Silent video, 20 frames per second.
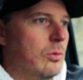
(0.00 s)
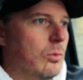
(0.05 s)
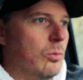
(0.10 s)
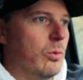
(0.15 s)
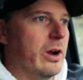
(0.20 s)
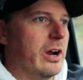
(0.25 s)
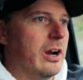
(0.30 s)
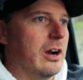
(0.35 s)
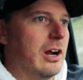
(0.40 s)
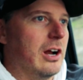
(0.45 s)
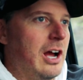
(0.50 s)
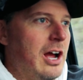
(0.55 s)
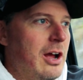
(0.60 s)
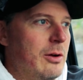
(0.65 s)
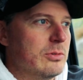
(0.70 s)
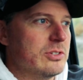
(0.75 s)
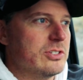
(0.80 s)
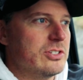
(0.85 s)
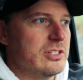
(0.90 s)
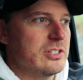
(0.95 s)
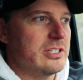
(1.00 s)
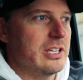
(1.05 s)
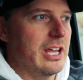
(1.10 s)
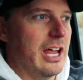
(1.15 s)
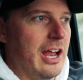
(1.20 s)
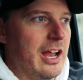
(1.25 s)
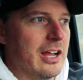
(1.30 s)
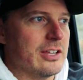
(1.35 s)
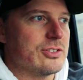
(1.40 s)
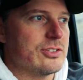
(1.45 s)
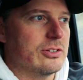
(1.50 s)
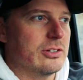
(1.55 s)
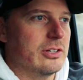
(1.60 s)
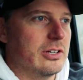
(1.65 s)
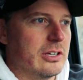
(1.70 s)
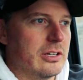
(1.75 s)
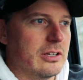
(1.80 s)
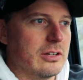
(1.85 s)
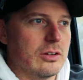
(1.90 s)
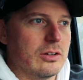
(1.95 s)
where I was just
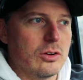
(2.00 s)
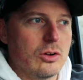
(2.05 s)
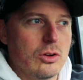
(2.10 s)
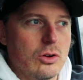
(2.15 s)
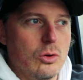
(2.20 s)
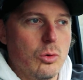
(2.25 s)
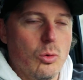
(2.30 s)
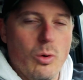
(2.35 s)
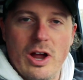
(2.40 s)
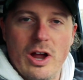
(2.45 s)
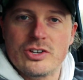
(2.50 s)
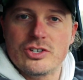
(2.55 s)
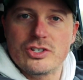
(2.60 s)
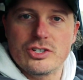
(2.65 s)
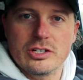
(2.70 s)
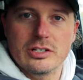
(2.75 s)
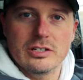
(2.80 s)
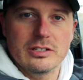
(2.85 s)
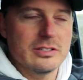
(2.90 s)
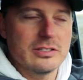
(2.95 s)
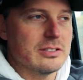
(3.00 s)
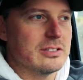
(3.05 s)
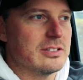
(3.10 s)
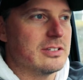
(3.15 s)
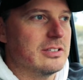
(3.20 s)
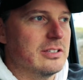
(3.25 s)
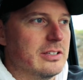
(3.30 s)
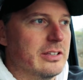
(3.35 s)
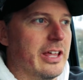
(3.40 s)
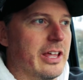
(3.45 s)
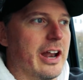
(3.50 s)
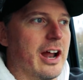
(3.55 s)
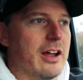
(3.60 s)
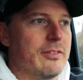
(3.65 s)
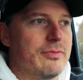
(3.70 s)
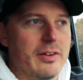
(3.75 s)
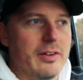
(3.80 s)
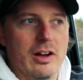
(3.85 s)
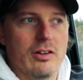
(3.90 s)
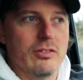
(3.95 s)
answering questions that I
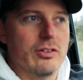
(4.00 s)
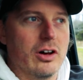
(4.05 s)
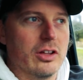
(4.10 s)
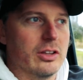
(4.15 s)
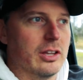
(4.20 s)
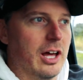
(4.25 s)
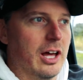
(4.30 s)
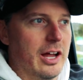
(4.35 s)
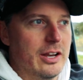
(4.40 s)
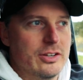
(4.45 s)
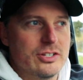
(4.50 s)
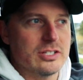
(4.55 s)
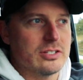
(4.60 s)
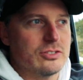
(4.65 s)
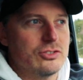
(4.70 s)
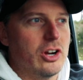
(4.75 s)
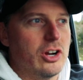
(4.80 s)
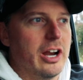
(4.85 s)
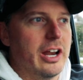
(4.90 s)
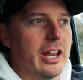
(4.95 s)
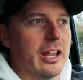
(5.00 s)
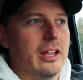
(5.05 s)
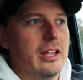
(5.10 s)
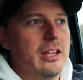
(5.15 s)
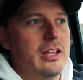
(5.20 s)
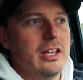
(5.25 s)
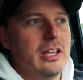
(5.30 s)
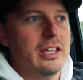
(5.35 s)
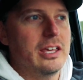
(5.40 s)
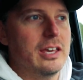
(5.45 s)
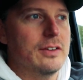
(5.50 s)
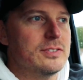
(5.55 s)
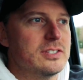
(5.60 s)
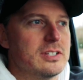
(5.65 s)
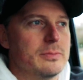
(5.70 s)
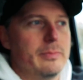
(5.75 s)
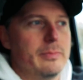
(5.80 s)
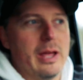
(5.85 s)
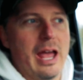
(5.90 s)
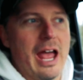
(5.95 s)
found online, just trying to give
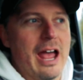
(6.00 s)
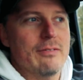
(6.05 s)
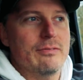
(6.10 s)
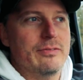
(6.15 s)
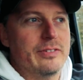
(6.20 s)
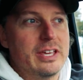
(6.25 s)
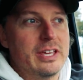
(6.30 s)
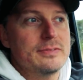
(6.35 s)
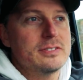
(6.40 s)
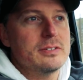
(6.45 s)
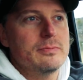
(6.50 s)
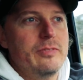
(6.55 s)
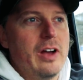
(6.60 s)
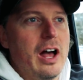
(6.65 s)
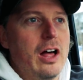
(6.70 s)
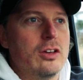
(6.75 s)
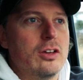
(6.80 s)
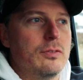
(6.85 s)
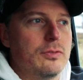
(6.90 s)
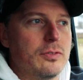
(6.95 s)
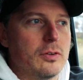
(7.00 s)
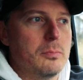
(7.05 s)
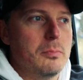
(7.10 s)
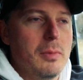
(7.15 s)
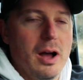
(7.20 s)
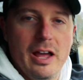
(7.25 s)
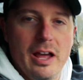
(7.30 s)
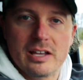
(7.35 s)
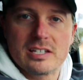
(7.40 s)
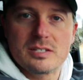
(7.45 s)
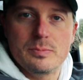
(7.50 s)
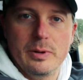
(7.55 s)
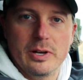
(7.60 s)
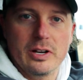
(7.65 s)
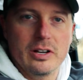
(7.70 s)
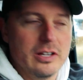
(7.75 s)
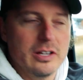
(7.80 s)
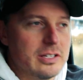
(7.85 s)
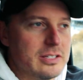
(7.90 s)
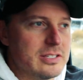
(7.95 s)
some give some value from my
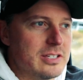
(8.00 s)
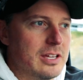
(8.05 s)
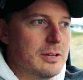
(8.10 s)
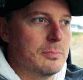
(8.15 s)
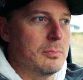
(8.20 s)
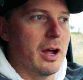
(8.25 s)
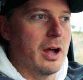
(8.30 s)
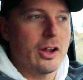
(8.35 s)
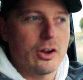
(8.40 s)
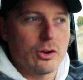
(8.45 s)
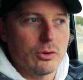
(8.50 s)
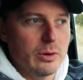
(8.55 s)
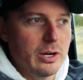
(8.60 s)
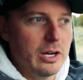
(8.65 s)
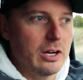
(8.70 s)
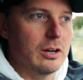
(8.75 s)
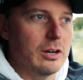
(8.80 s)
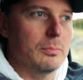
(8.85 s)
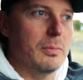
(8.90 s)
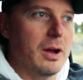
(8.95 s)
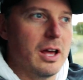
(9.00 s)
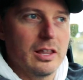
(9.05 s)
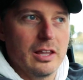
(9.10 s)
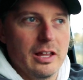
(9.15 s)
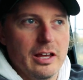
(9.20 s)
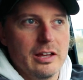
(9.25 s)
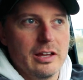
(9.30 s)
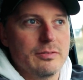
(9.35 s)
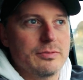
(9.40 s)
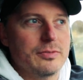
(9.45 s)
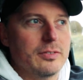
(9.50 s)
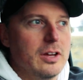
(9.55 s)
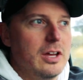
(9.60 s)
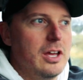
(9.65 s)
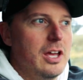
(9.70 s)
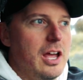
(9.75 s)
experience in my career, in my life,